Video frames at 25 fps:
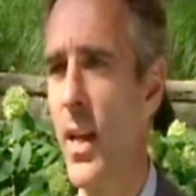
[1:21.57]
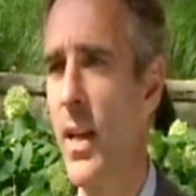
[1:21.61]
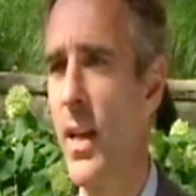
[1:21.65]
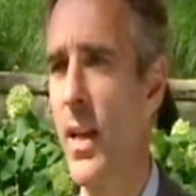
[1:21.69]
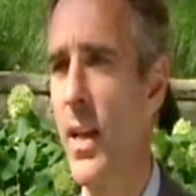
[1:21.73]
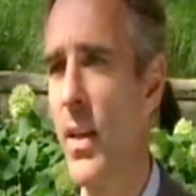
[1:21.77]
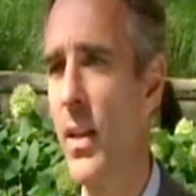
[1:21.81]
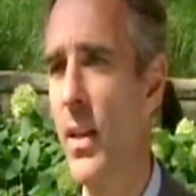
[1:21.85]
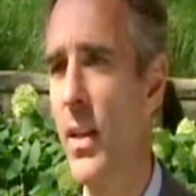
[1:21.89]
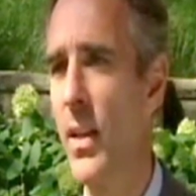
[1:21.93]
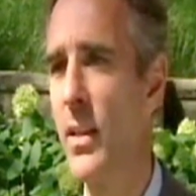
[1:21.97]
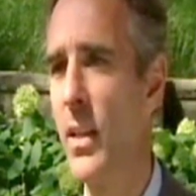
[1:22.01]

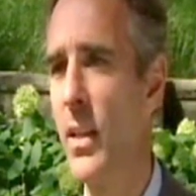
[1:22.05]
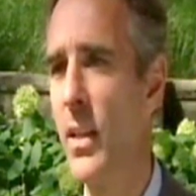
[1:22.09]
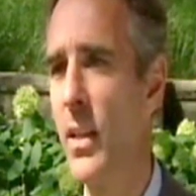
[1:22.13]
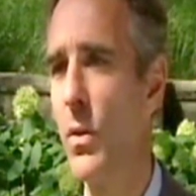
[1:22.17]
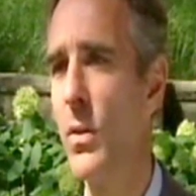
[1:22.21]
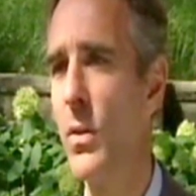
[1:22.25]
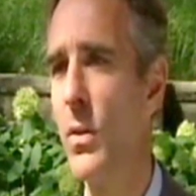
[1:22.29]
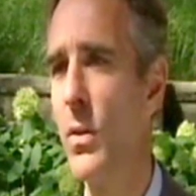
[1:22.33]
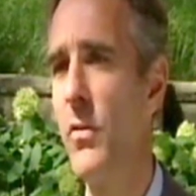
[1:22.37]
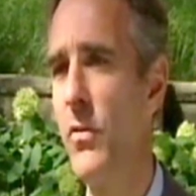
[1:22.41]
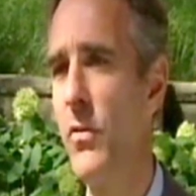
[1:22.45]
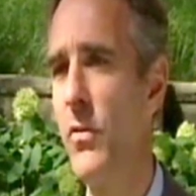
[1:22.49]
And now that they
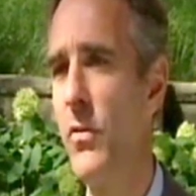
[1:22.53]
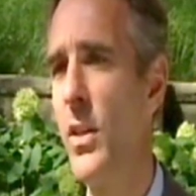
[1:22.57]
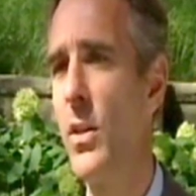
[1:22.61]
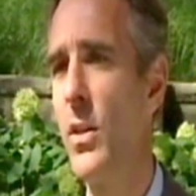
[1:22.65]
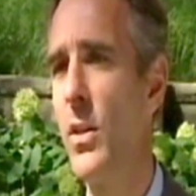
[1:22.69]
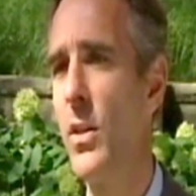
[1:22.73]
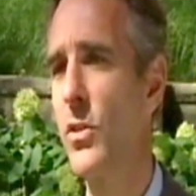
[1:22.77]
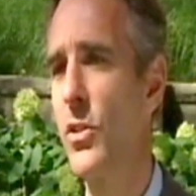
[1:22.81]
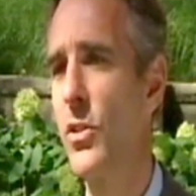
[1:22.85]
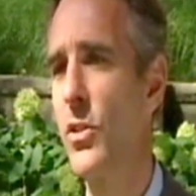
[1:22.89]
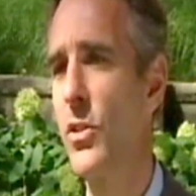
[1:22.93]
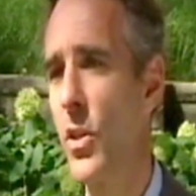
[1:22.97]
only feed
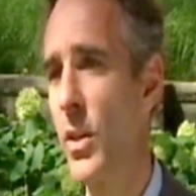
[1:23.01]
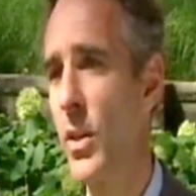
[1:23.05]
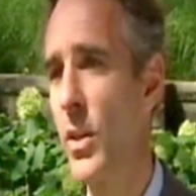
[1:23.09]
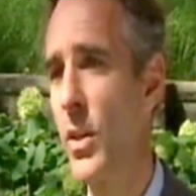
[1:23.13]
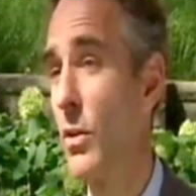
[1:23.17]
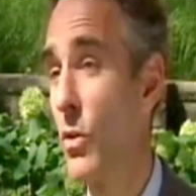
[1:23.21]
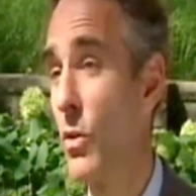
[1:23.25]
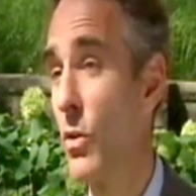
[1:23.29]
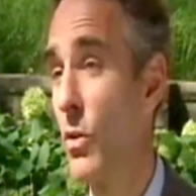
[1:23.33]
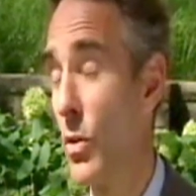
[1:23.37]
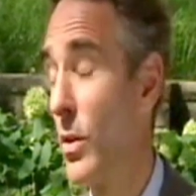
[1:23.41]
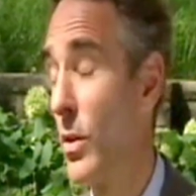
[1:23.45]
on soy
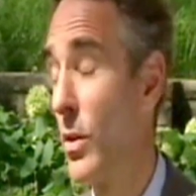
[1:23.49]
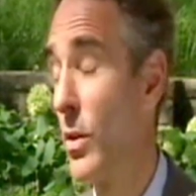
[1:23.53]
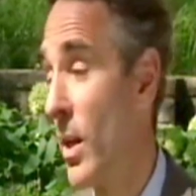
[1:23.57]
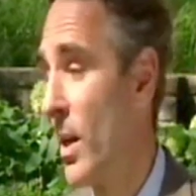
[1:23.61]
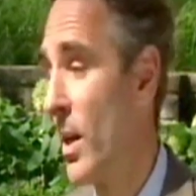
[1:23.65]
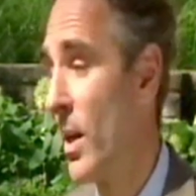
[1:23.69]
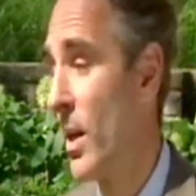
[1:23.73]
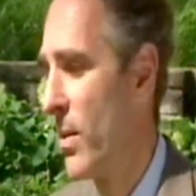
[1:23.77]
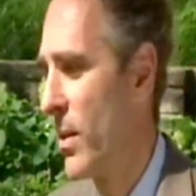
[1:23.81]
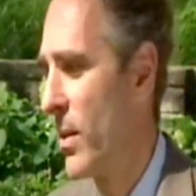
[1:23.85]
and corn,